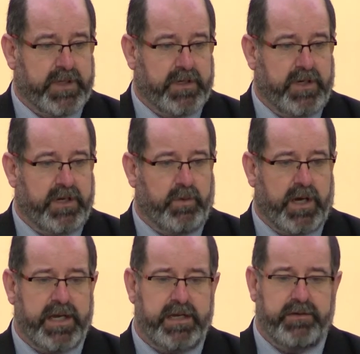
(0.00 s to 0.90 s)
You know,
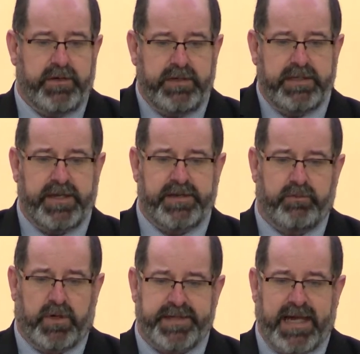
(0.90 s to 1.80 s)
why are you doing this?
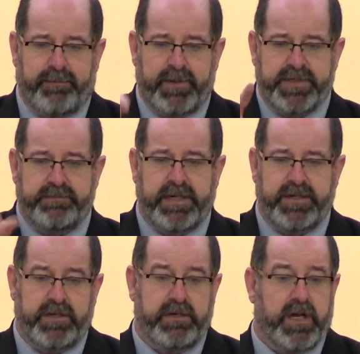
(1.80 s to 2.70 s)
What's happened to me?
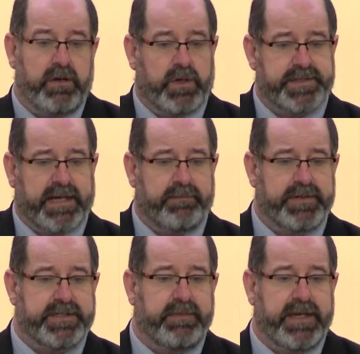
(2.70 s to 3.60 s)
Do you know what's
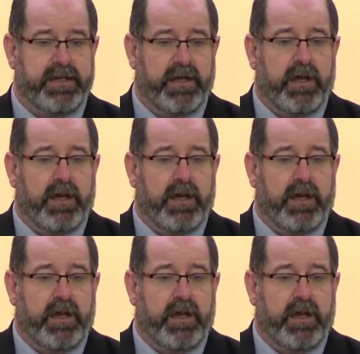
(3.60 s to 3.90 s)
happened to me?